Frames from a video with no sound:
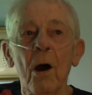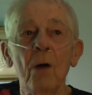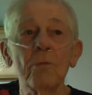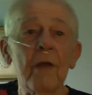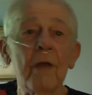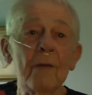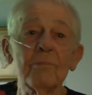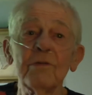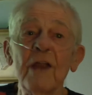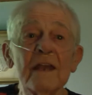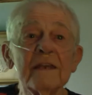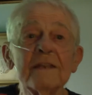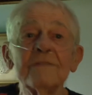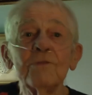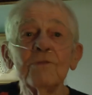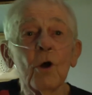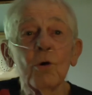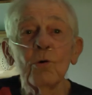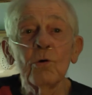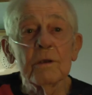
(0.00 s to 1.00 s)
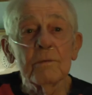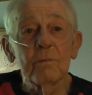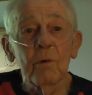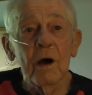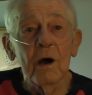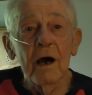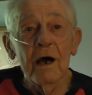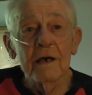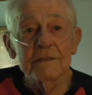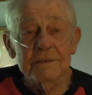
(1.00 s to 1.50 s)
oh, I didn't even know who he
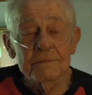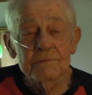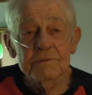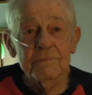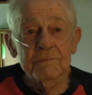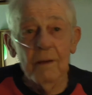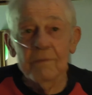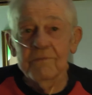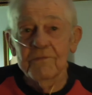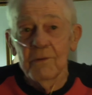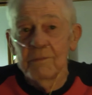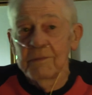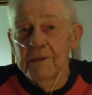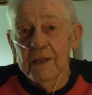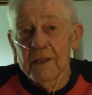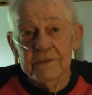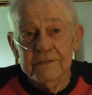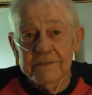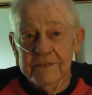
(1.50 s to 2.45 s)
was. He was probably from another